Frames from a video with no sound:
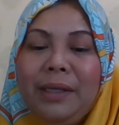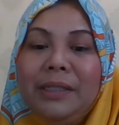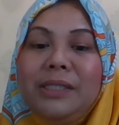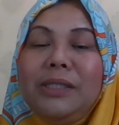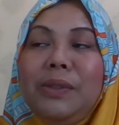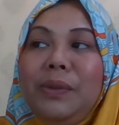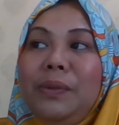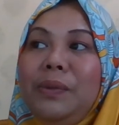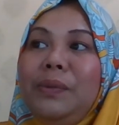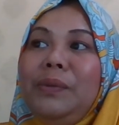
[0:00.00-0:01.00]
There's
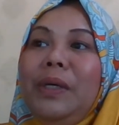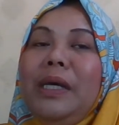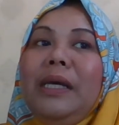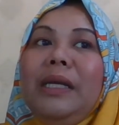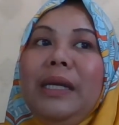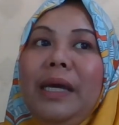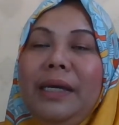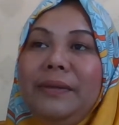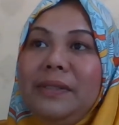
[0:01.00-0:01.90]
no, like